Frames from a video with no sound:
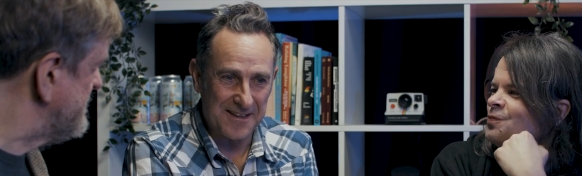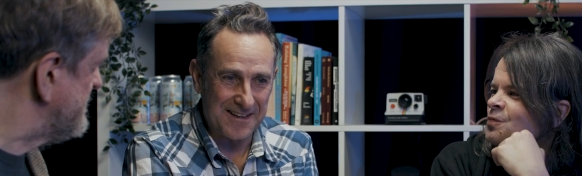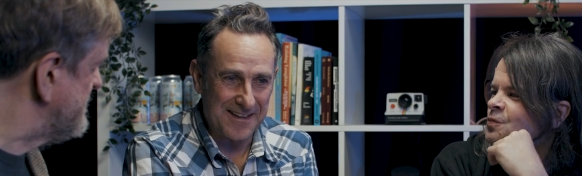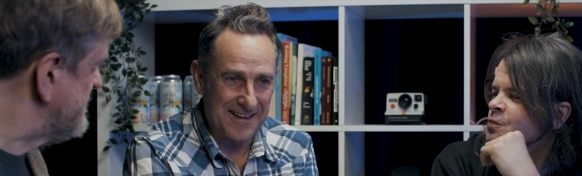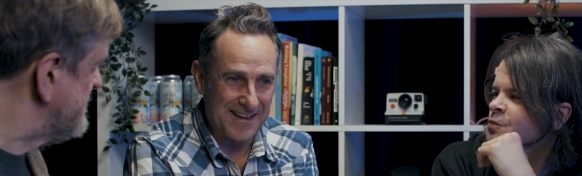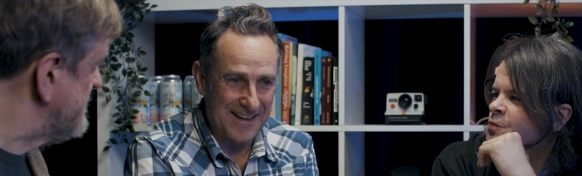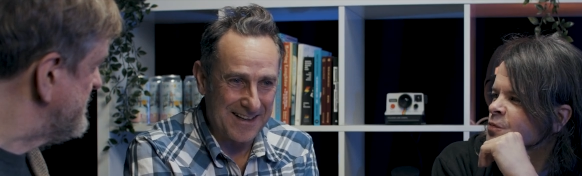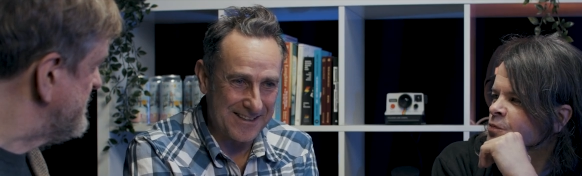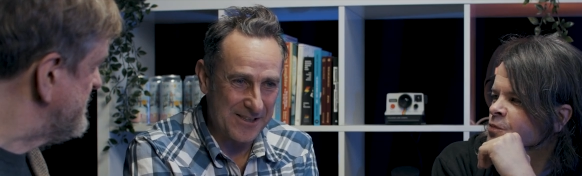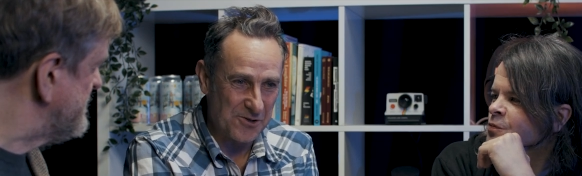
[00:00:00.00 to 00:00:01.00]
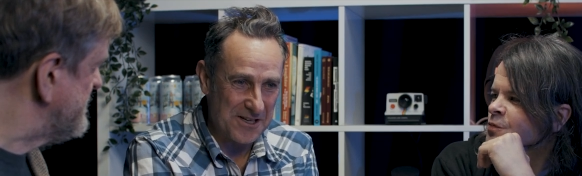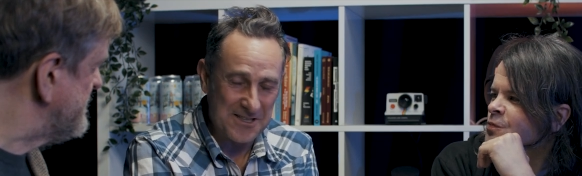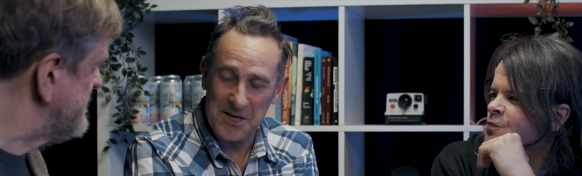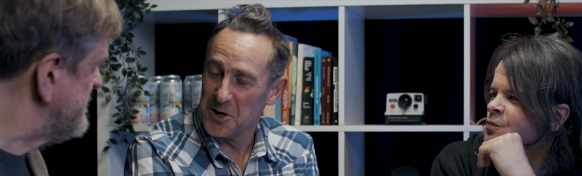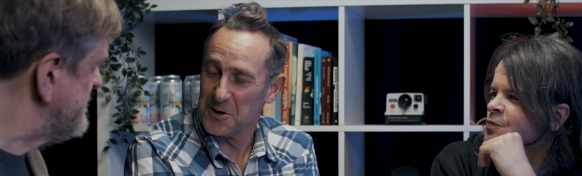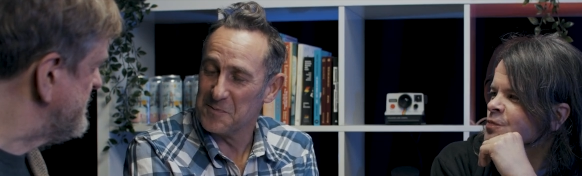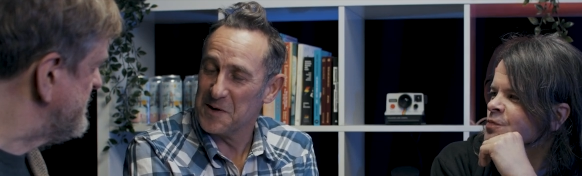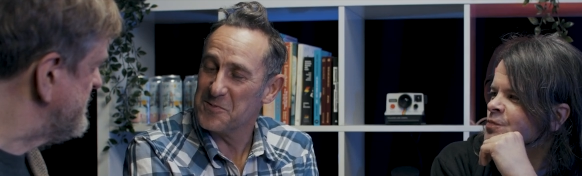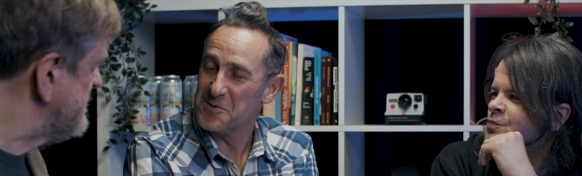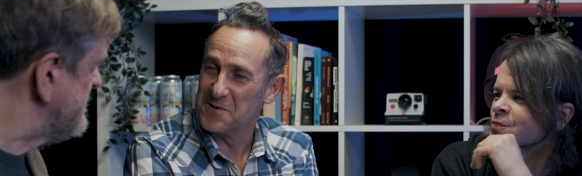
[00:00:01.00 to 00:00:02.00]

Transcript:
Speaker 1: uh, and crazy young people